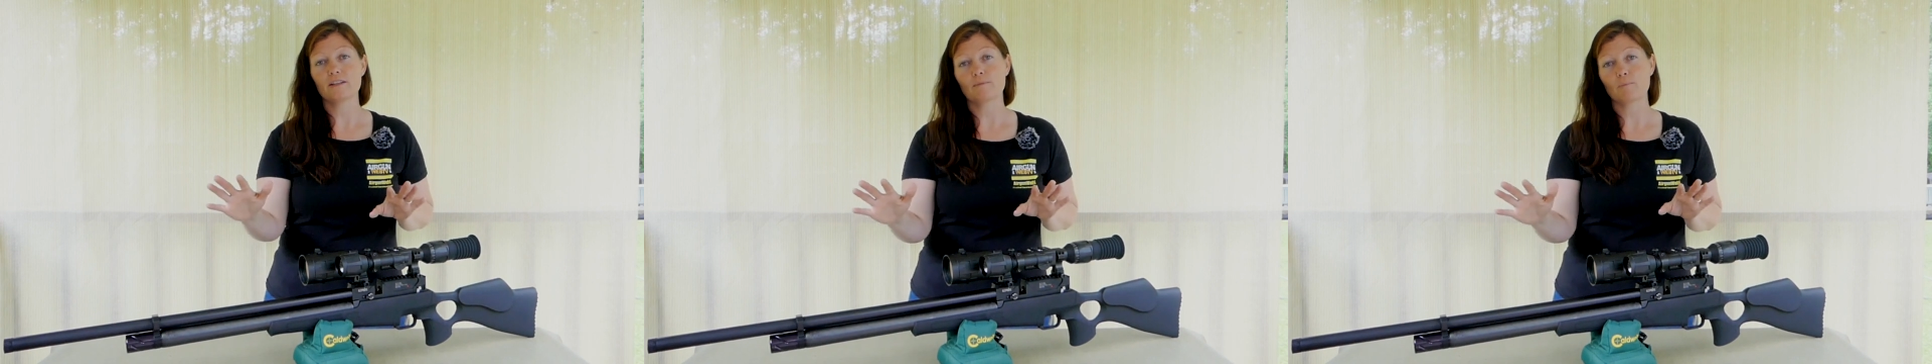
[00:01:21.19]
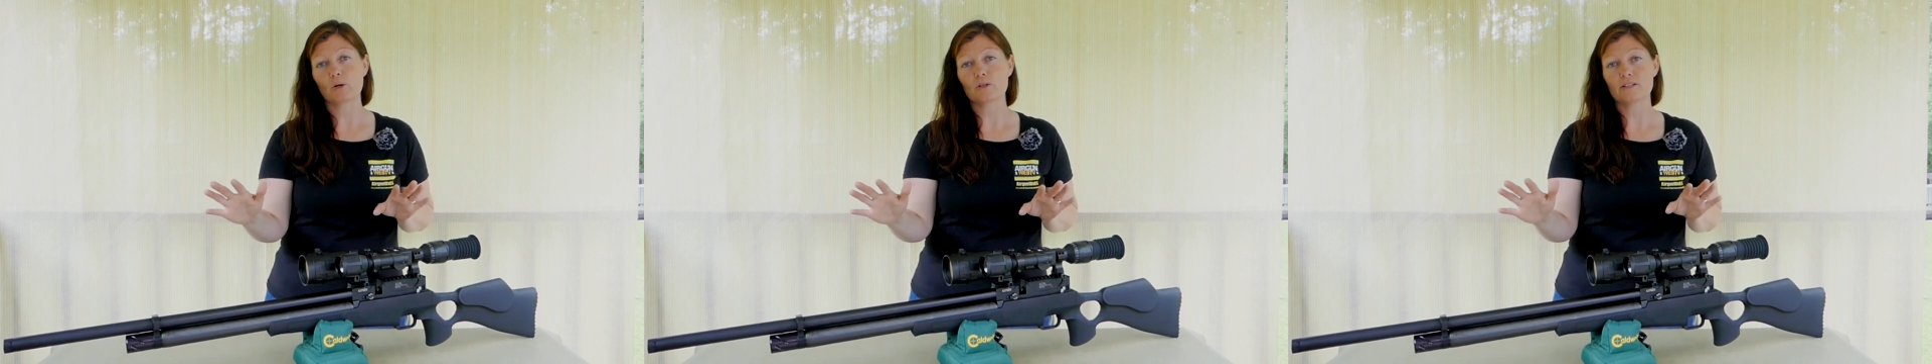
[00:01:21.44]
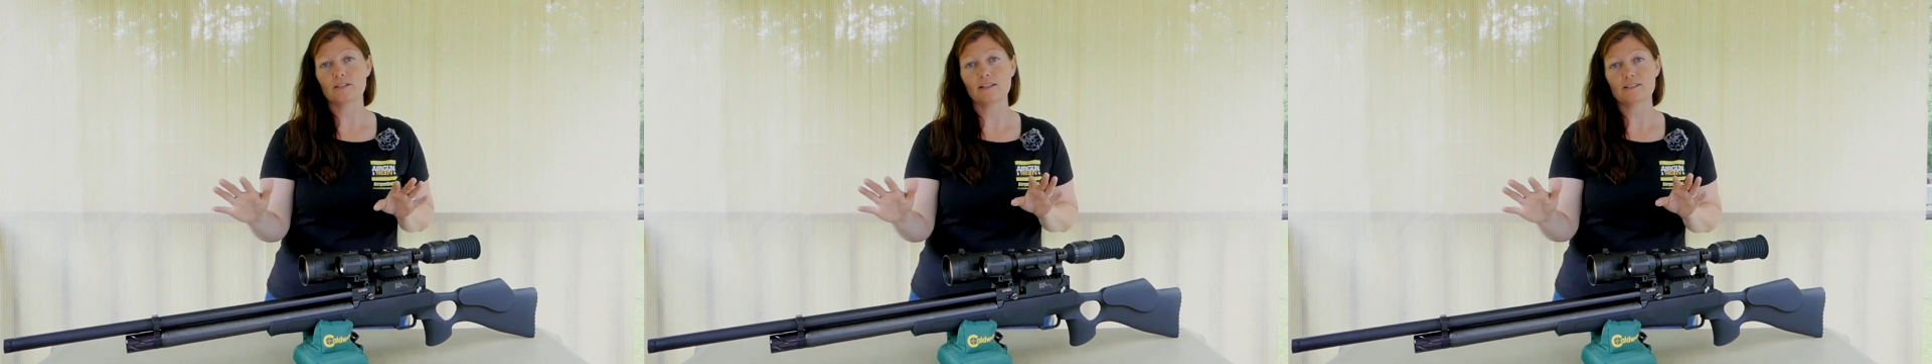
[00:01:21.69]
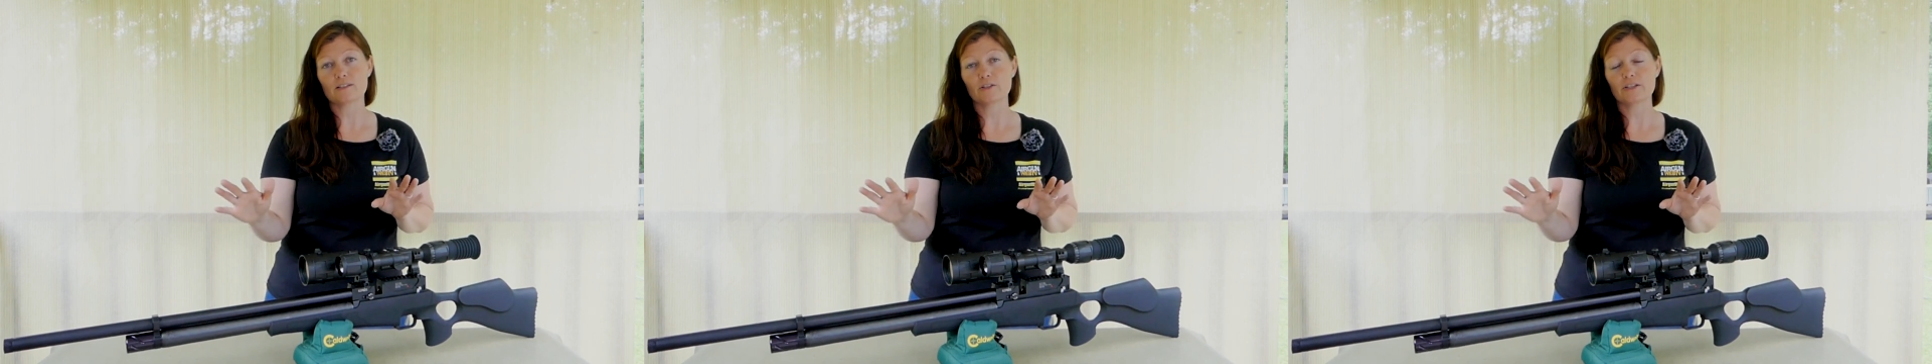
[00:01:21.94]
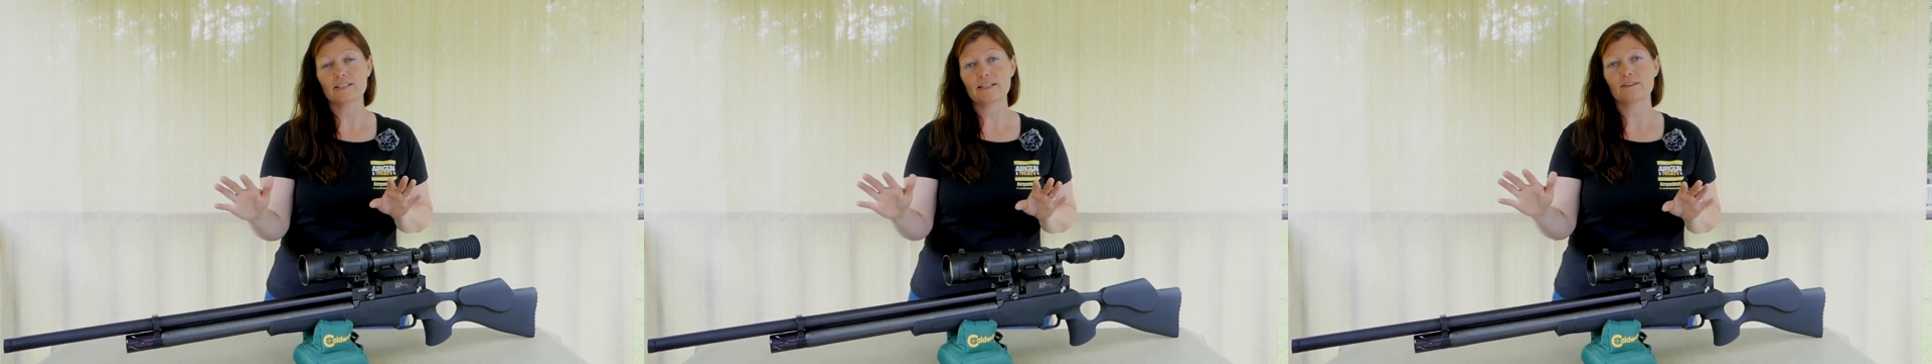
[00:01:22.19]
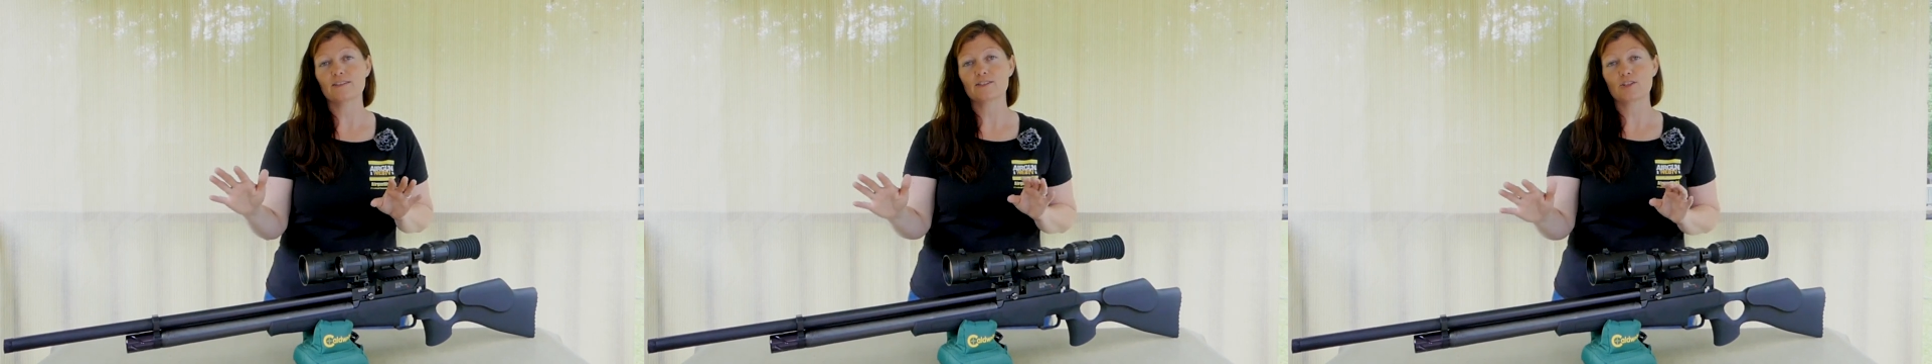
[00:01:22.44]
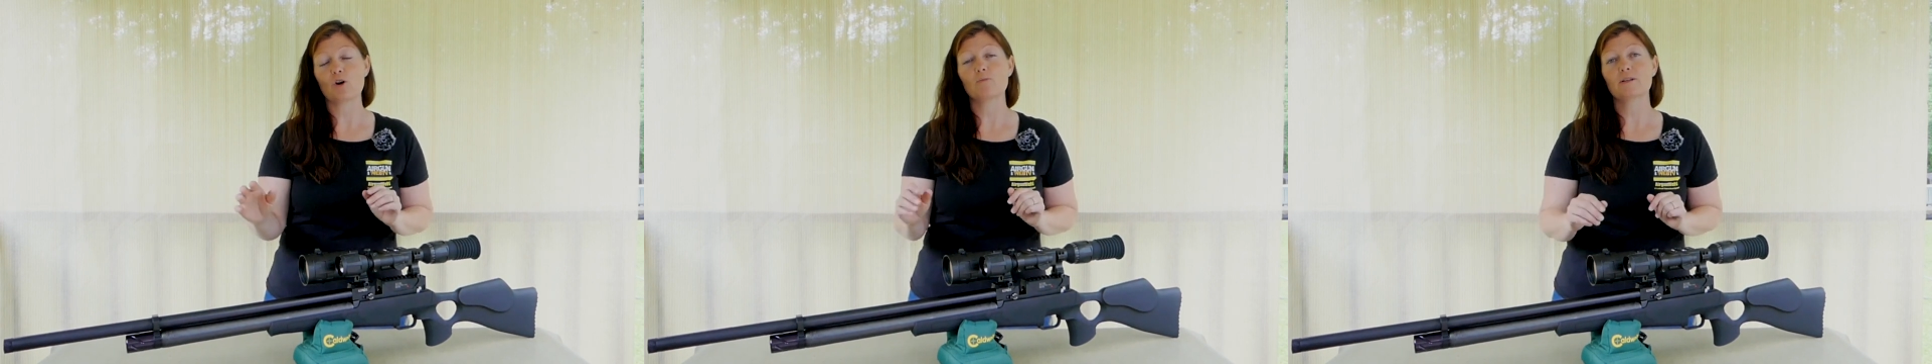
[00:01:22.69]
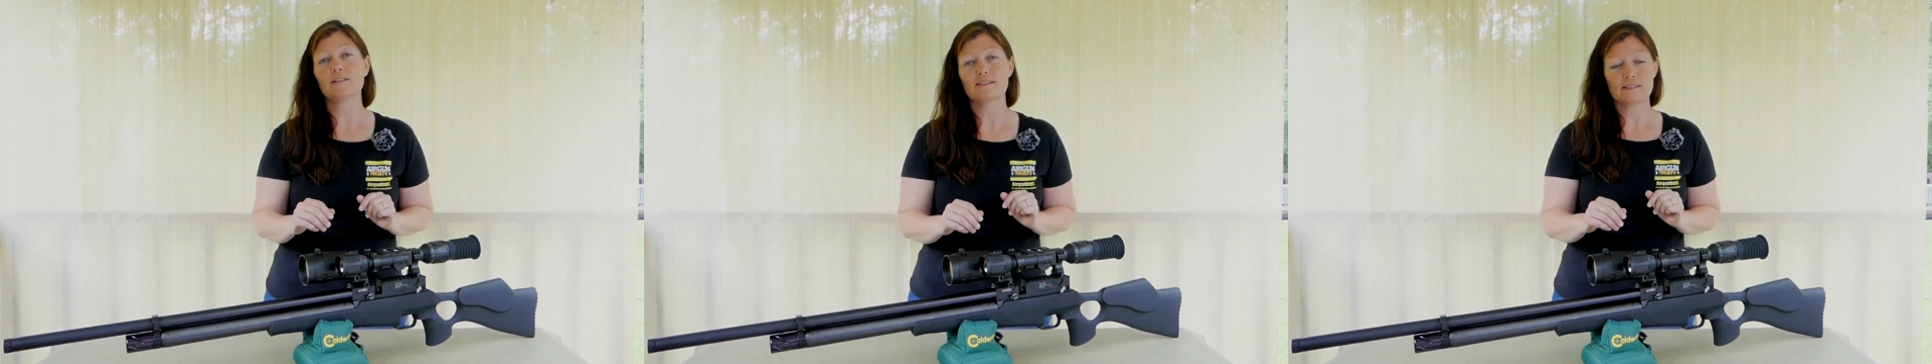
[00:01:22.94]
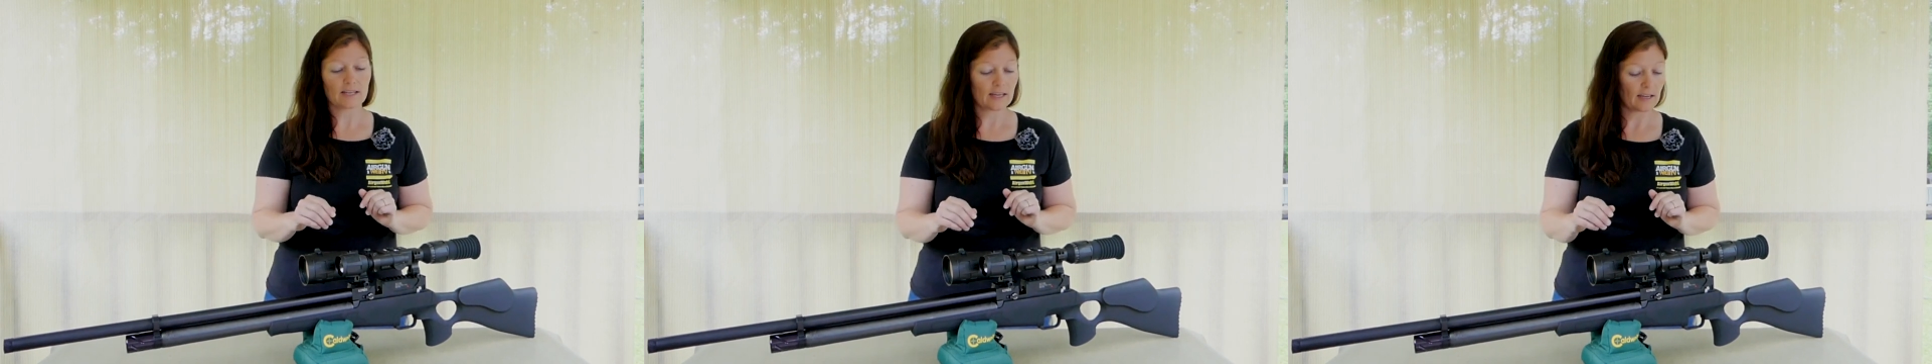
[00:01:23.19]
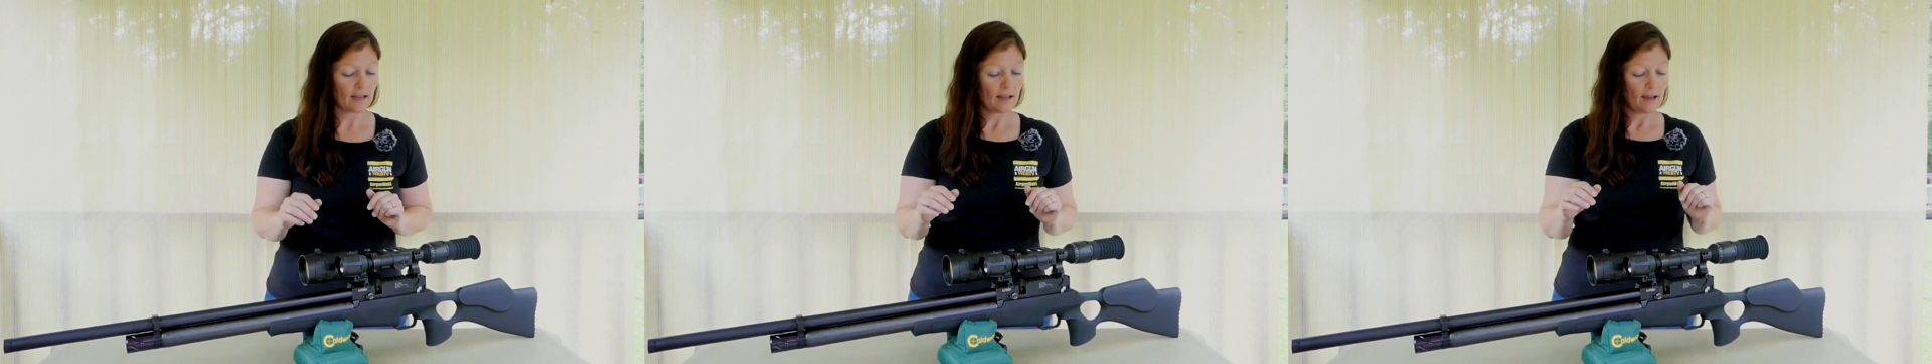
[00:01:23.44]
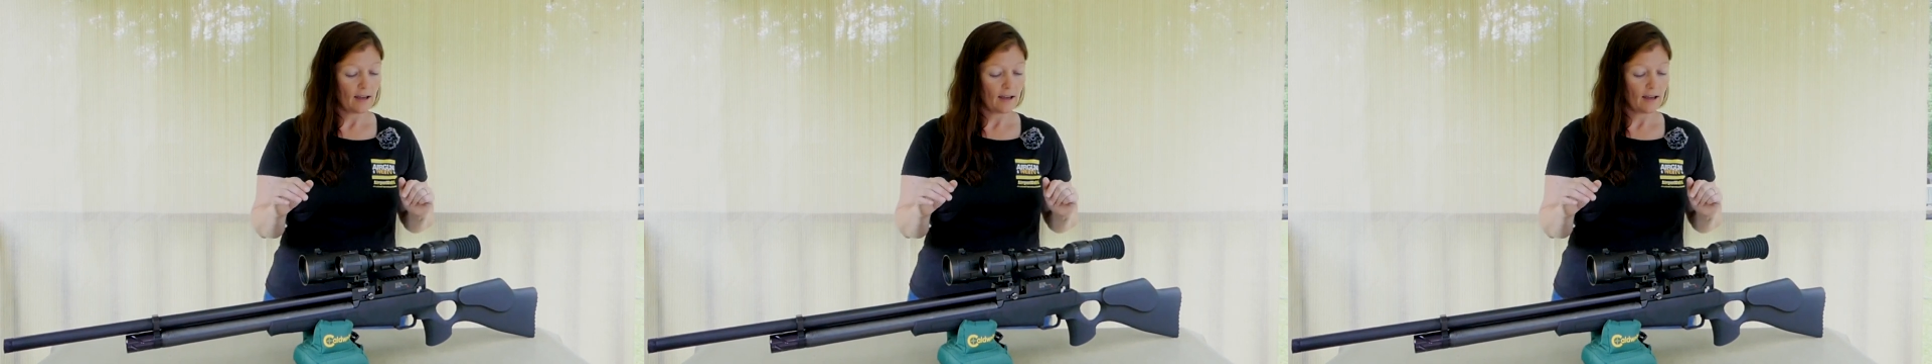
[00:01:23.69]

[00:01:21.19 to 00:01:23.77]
the person that's looking down the scope can see.